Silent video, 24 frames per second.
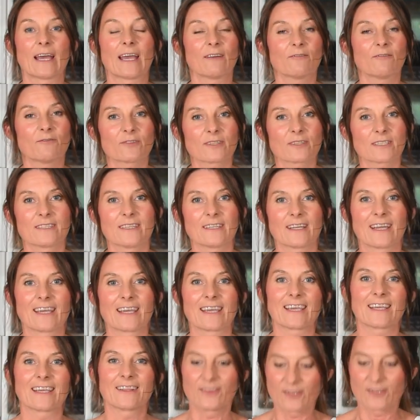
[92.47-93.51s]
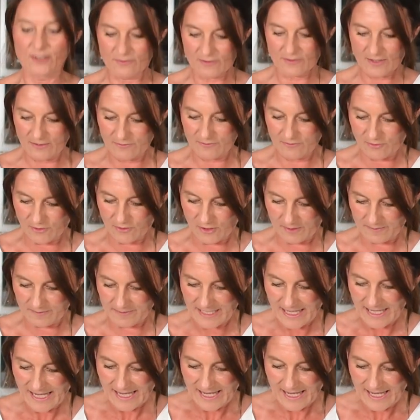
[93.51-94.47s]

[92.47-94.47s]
every day in different forms.